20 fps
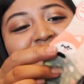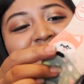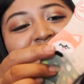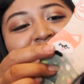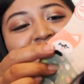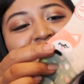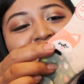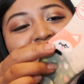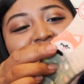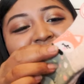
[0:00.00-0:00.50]

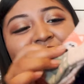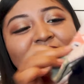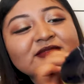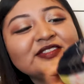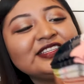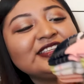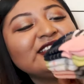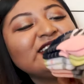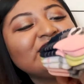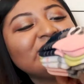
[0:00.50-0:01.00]
Um, is
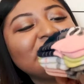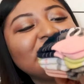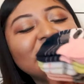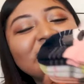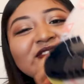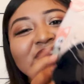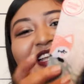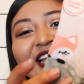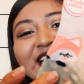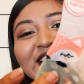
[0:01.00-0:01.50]
it like a,
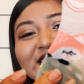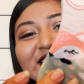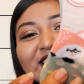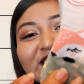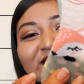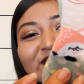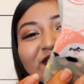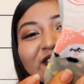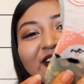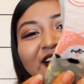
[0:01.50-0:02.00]
yeah, it's like
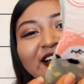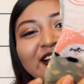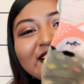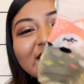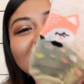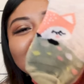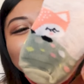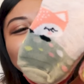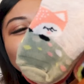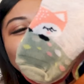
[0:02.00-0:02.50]
a fox